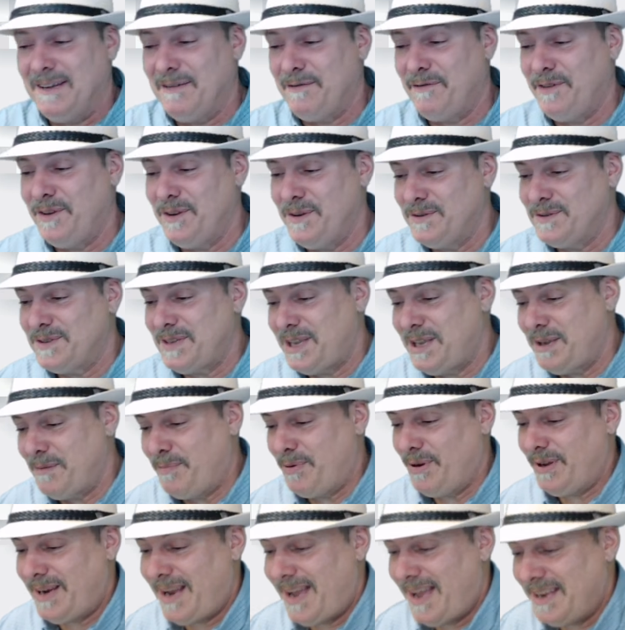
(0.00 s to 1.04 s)
the fuse that you
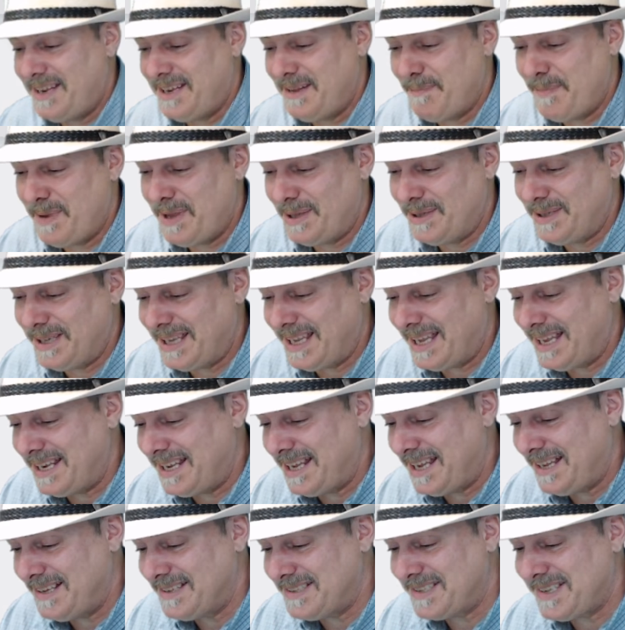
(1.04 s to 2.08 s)
put on the building on
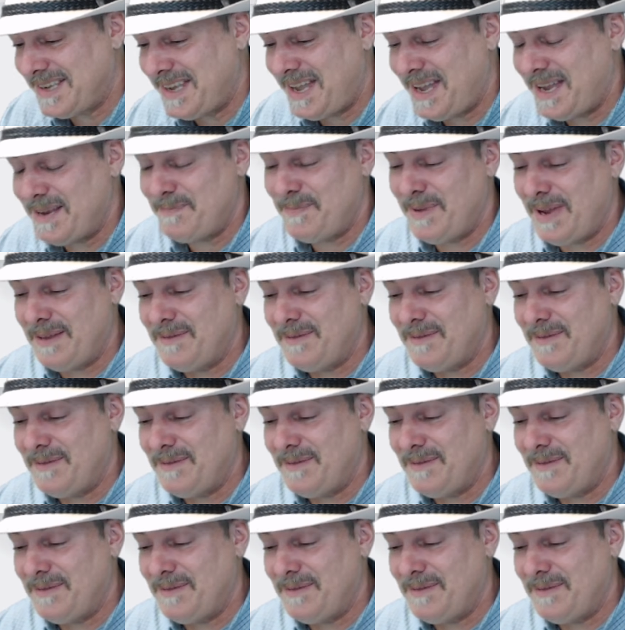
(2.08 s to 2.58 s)
the outside.